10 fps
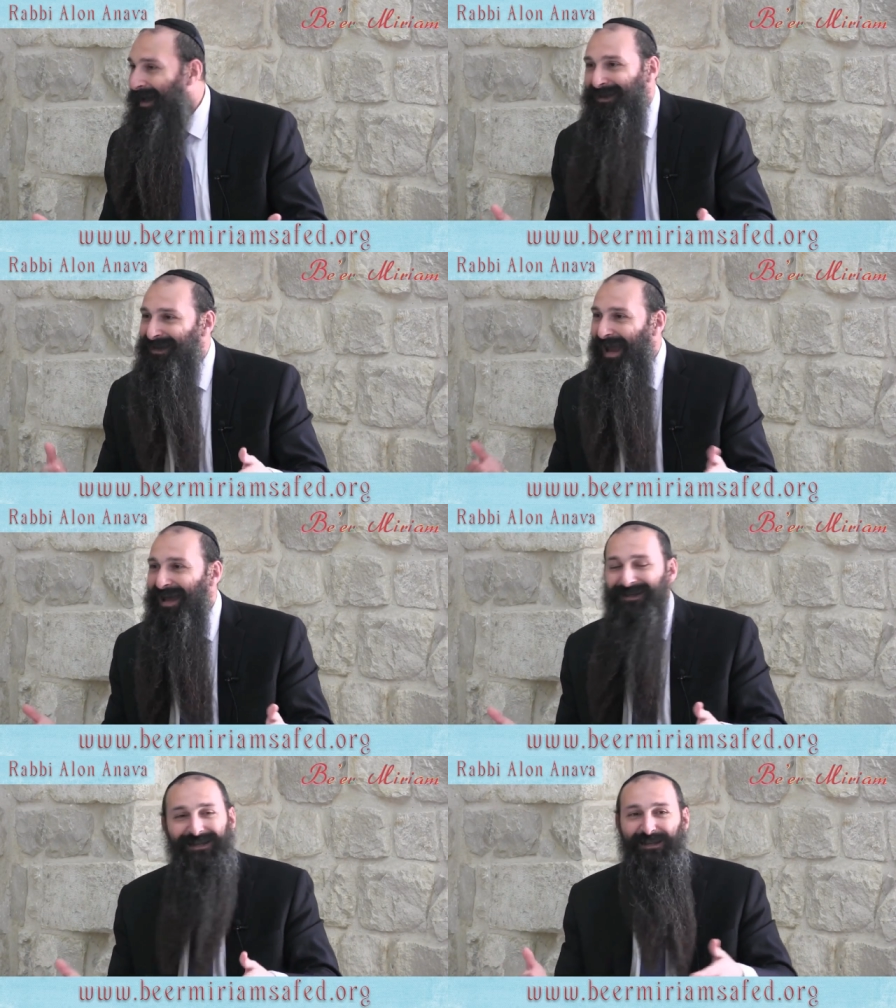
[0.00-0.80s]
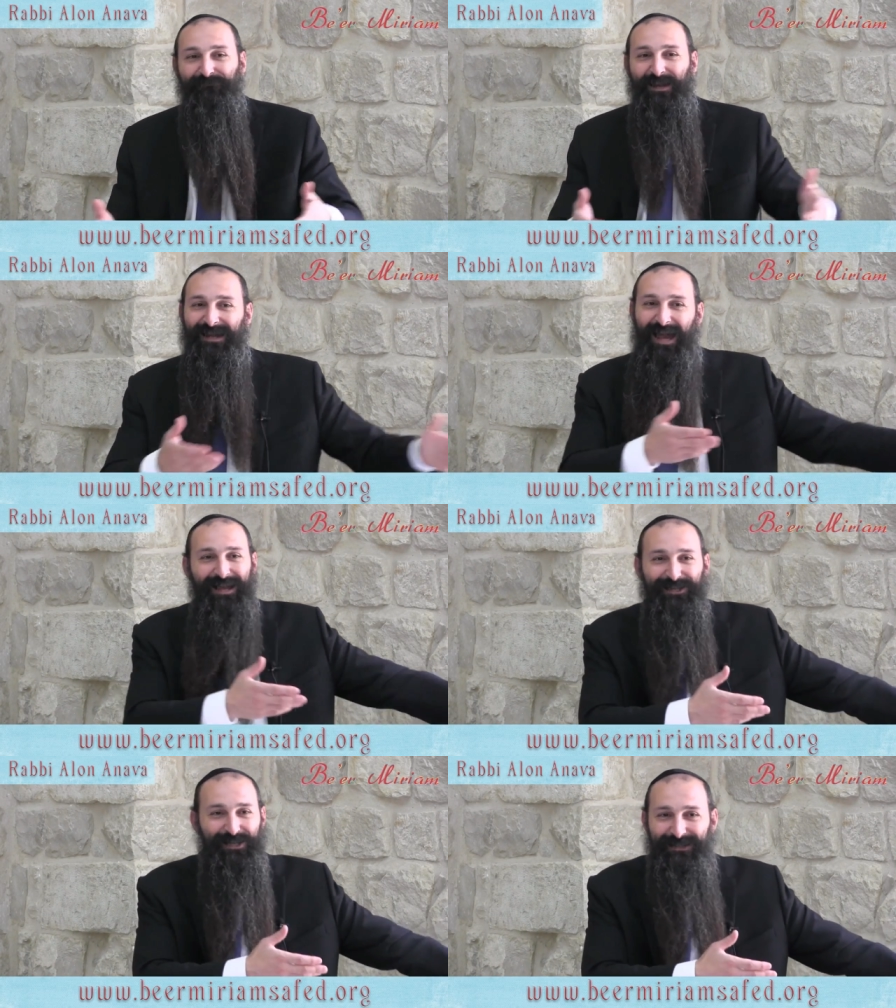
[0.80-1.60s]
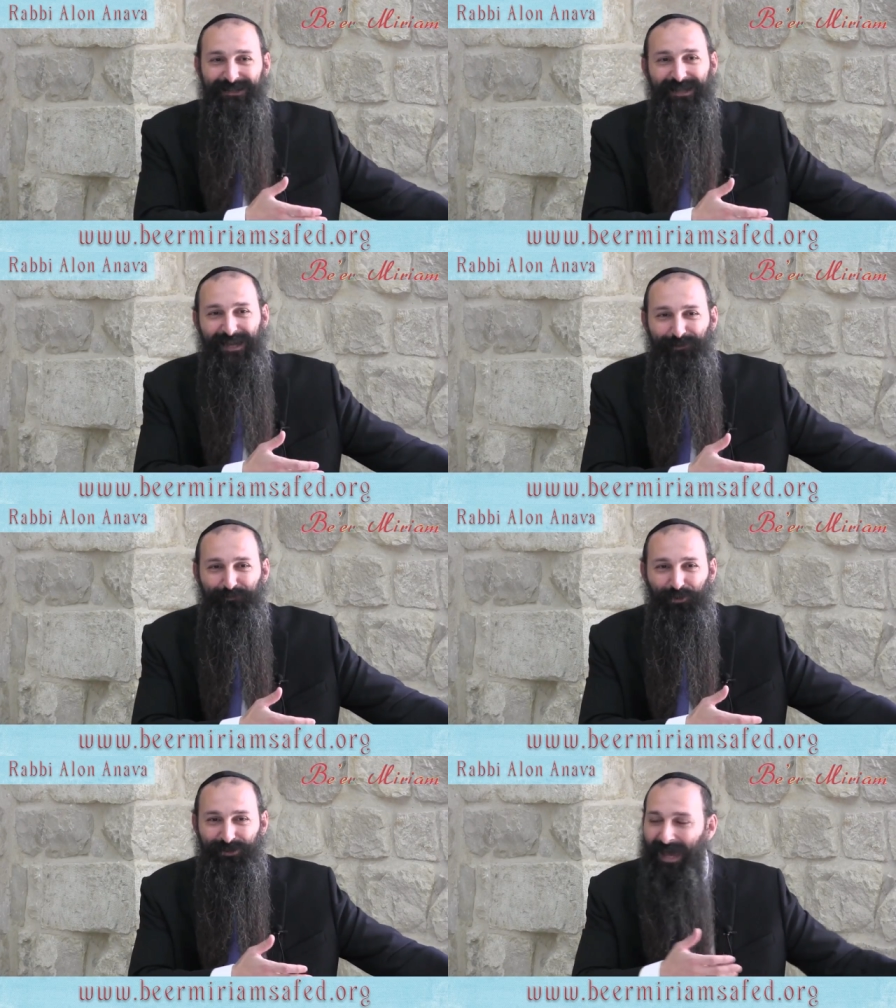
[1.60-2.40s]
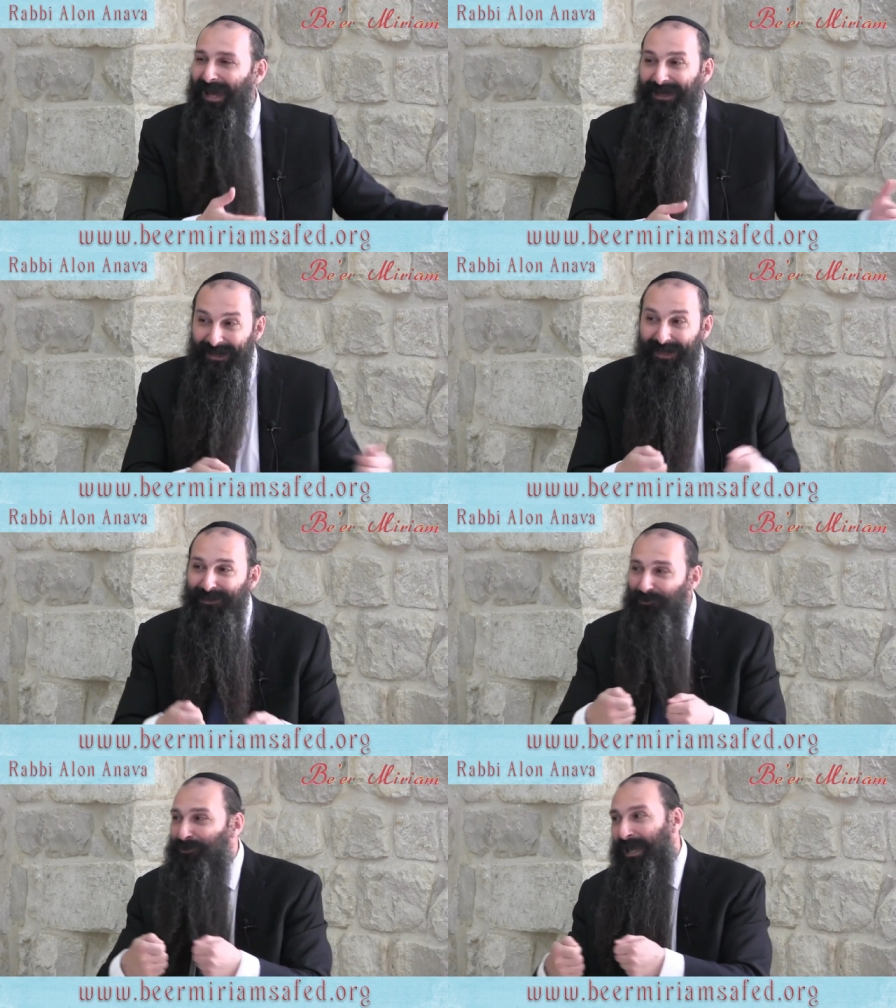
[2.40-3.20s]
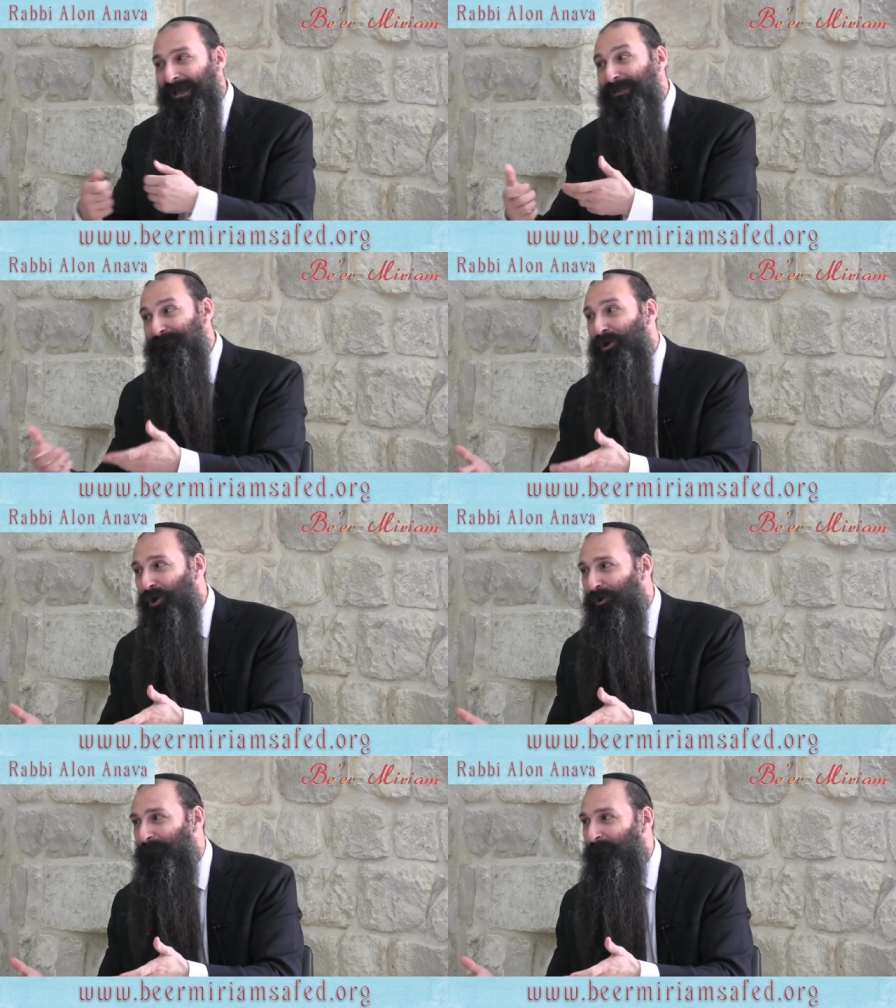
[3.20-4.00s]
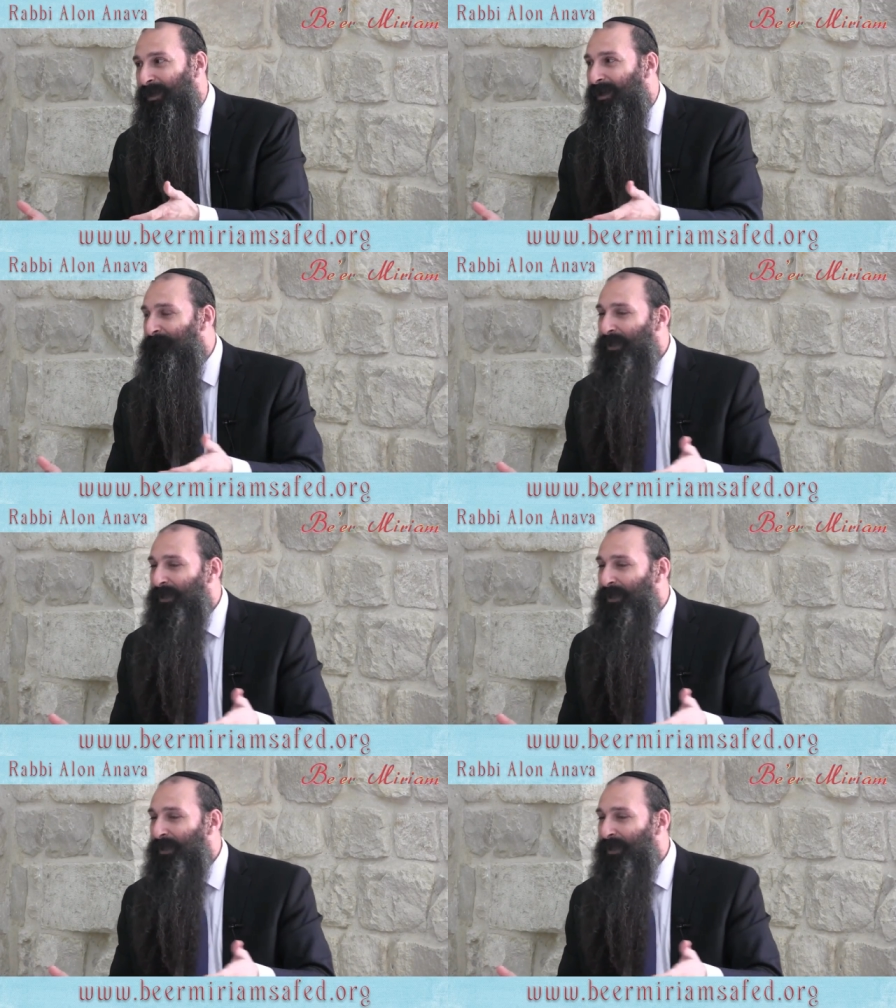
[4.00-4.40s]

I can't leave my luggages in the airport. I need to take them home.